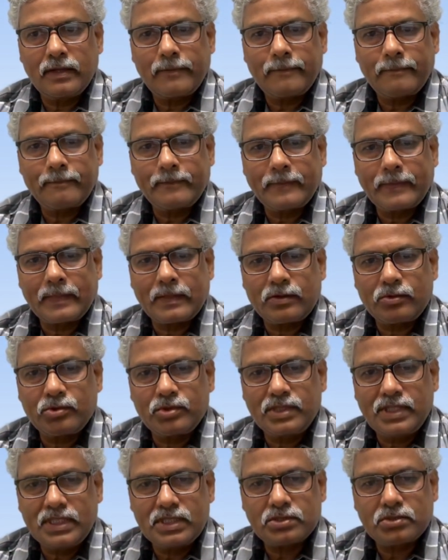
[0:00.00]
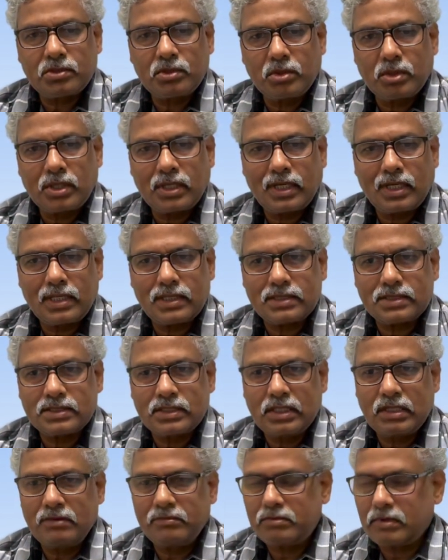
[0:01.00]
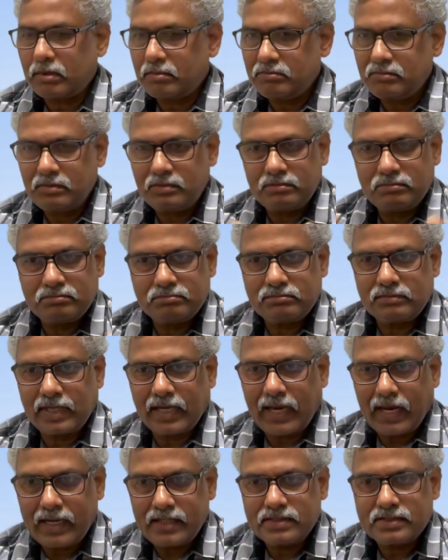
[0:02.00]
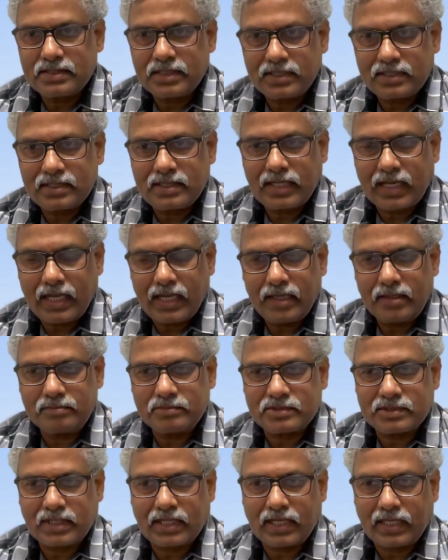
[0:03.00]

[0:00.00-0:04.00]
to these slokas from ancient times.